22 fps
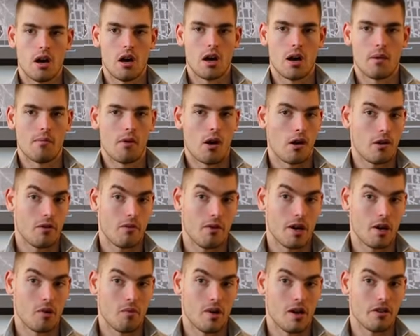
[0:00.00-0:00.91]
Are
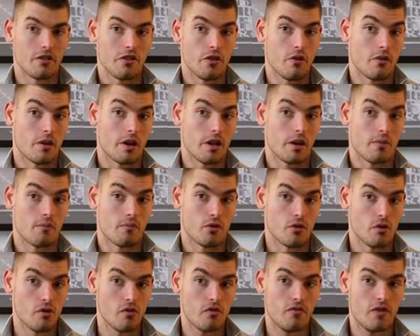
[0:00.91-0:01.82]
there any ways that you can
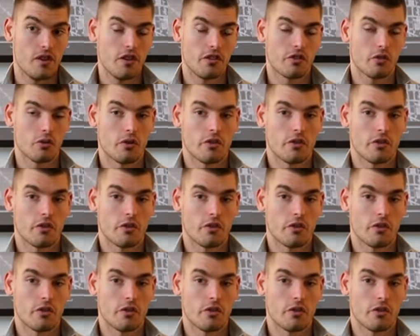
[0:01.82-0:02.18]
improve these